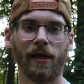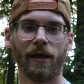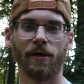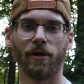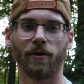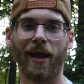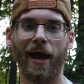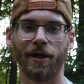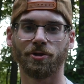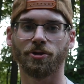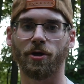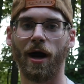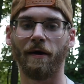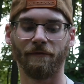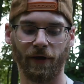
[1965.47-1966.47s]
you know,
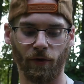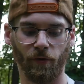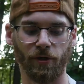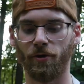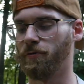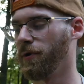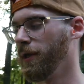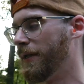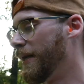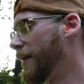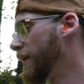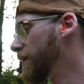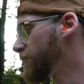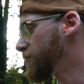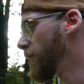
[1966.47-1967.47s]
catastrophic when you really need it.